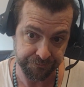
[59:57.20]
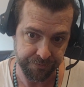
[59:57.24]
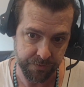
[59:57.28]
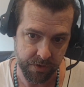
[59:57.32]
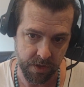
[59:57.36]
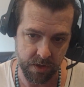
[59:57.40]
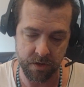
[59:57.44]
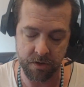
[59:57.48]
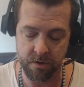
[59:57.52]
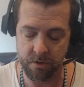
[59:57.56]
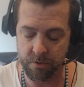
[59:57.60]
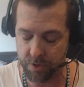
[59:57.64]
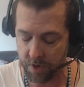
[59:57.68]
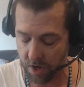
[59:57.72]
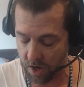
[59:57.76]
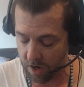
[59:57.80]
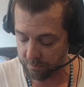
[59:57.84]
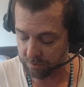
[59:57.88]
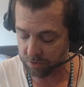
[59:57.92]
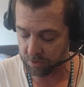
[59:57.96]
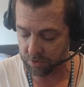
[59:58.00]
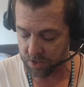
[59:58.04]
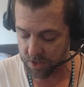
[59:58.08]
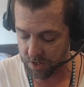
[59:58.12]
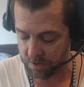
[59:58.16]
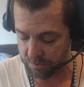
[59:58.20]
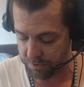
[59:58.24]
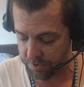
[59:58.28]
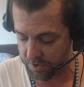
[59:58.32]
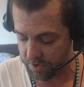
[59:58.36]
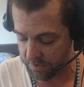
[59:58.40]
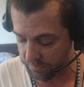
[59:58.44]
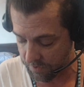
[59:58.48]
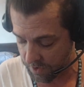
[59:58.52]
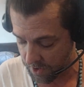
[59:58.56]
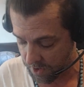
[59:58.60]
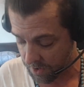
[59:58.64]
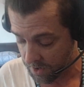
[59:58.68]
you know that I believe that
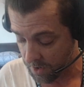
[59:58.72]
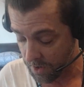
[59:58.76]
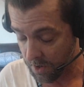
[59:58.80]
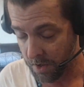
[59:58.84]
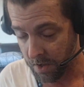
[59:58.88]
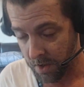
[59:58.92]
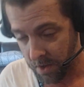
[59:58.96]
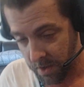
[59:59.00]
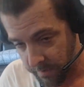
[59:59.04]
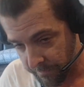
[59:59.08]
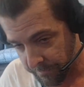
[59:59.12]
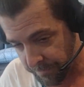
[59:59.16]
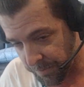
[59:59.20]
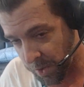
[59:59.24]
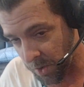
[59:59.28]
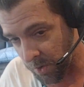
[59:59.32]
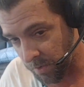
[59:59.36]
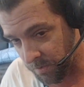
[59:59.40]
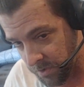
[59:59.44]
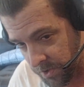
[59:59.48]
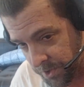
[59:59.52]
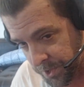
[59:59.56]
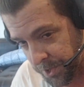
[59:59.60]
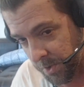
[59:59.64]
Putin is